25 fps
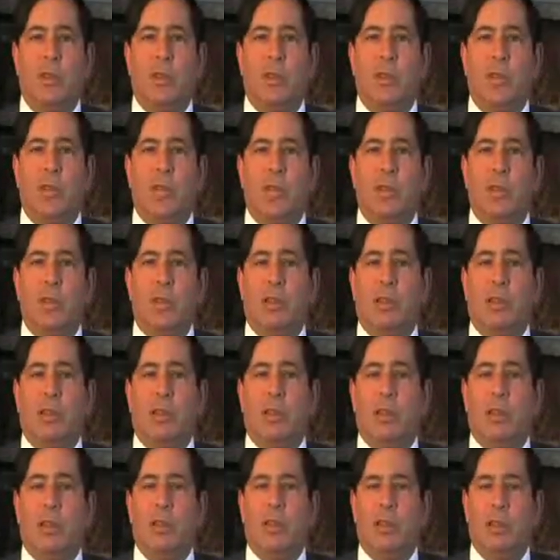that their
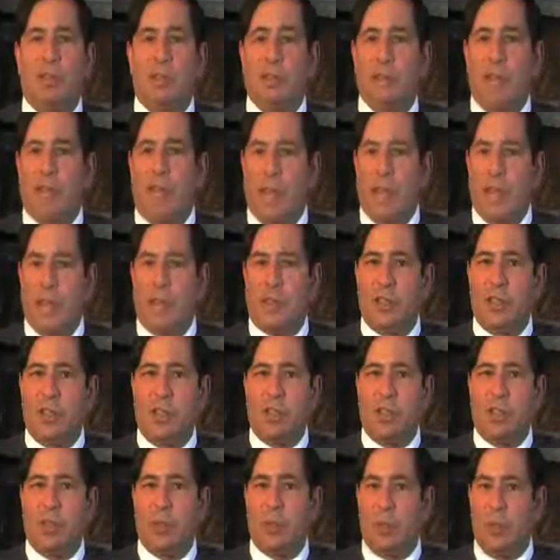physical
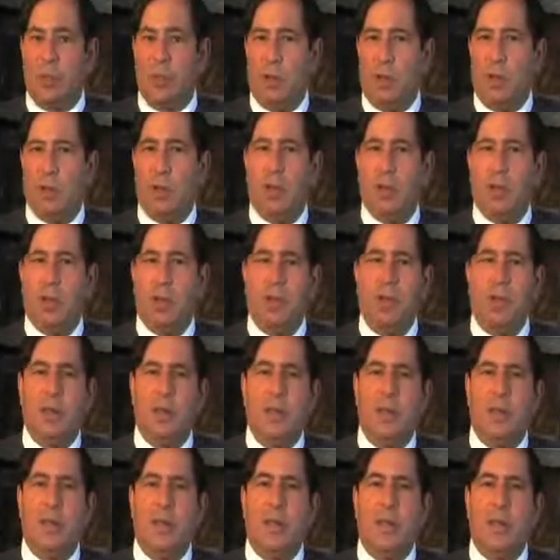actions were limited,
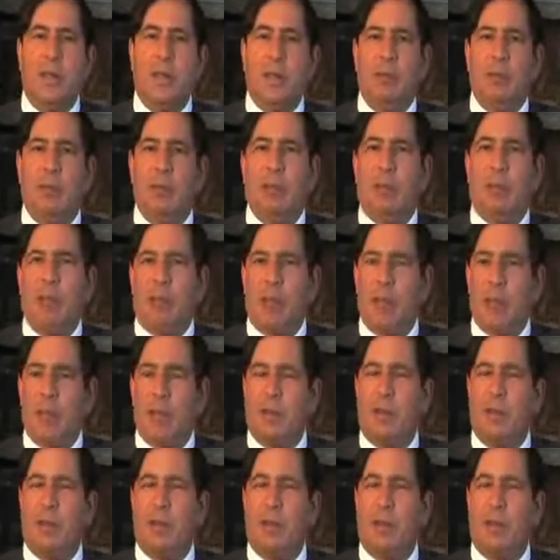they'd be
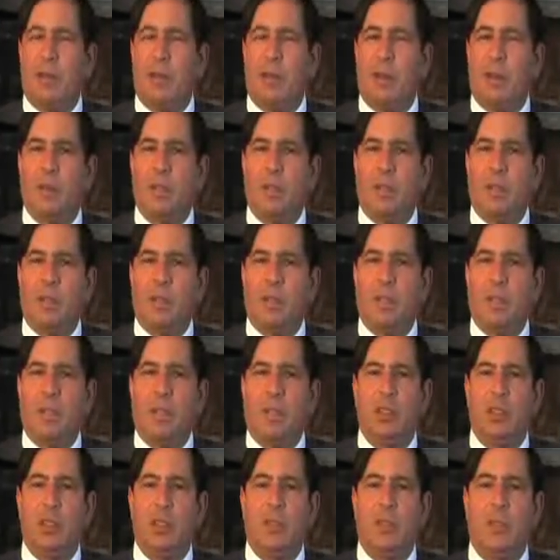entitled to
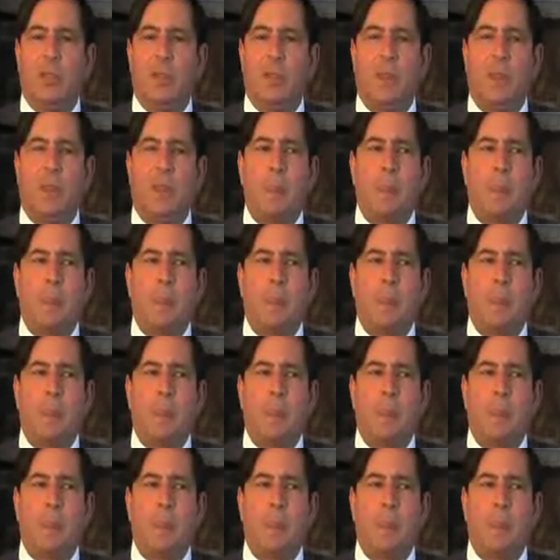compensation